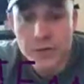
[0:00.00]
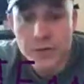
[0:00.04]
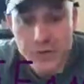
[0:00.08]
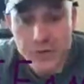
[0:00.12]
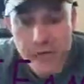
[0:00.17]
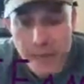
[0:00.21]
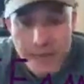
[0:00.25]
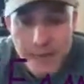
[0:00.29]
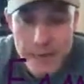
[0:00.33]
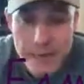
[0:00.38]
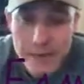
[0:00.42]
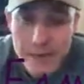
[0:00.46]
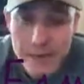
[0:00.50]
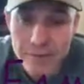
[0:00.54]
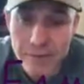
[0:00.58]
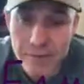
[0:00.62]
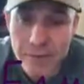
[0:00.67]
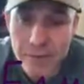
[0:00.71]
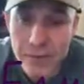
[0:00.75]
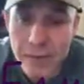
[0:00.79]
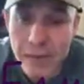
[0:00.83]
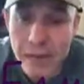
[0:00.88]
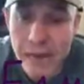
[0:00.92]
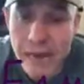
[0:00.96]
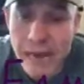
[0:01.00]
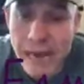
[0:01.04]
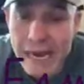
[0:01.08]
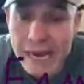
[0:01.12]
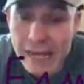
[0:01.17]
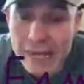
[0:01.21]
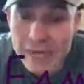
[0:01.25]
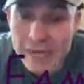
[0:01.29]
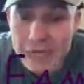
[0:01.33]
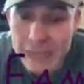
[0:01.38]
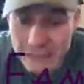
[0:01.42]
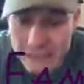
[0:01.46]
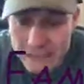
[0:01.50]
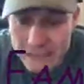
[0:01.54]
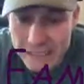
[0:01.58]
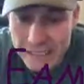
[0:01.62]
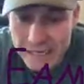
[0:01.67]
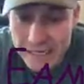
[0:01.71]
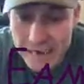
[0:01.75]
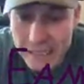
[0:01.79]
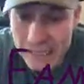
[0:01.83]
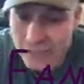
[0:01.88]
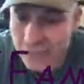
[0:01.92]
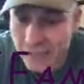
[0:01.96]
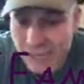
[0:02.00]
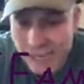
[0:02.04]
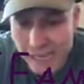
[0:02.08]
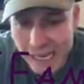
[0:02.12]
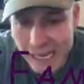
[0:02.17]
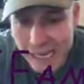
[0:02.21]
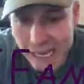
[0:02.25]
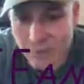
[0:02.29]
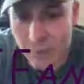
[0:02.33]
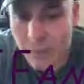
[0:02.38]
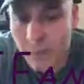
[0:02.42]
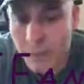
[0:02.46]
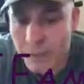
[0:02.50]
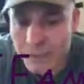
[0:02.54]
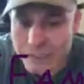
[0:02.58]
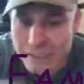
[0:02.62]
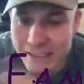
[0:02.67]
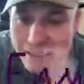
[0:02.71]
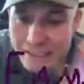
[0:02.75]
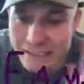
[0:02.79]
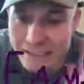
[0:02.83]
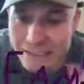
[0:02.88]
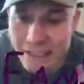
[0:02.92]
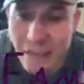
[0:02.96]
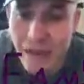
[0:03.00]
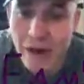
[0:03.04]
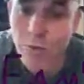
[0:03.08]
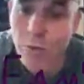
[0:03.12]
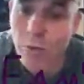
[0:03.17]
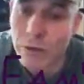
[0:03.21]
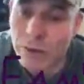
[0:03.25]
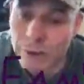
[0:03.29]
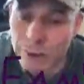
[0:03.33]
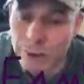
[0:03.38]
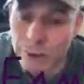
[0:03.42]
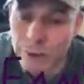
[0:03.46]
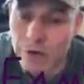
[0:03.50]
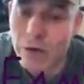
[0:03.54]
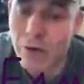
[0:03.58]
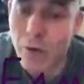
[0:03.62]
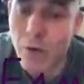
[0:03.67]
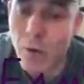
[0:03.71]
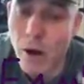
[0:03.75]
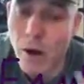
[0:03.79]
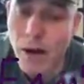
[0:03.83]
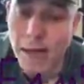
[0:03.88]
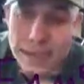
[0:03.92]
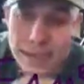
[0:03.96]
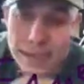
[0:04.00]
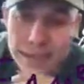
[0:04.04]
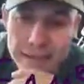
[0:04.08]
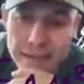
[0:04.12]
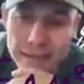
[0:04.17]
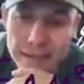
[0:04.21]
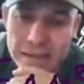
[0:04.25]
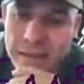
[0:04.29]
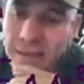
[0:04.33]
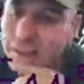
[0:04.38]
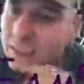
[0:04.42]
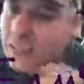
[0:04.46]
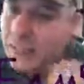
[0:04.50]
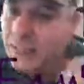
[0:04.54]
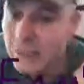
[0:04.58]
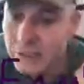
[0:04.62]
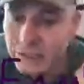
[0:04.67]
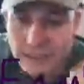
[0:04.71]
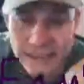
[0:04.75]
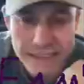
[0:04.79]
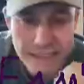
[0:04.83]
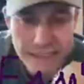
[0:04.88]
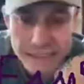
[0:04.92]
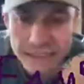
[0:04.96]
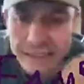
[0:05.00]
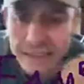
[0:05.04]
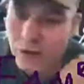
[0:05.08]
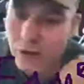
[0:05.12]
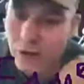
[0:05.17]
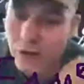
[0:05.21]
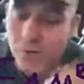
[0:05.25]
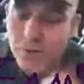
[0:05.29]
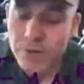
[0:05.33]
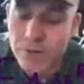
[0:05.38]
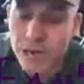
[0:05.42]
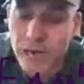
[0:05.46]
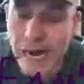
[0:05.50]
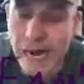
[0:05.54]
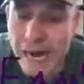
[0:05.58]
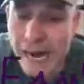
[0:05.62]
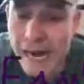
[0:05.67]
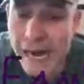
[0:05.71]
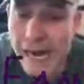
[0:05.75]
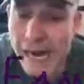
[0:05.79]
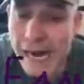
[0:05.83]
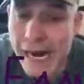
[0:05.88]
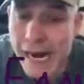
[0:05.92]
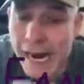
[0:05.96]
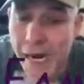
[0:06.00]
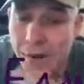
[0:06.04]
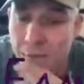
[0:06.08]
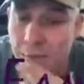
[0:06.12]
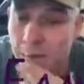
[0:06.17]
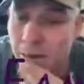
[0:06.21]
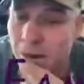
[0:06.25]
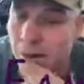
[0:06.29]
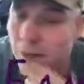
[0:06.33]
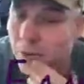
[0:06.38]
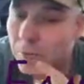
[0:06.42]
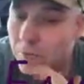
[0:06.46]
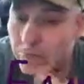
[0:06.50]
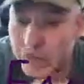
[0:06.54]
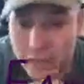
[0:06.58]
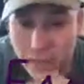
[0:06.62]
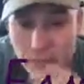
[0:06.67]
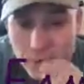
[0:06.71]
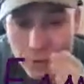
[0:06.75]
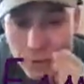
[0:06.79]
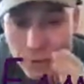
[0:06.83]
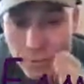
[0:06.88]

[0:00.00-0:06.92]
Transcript: They made a few AFC title games, but did not win the big one to get over the hump. But there was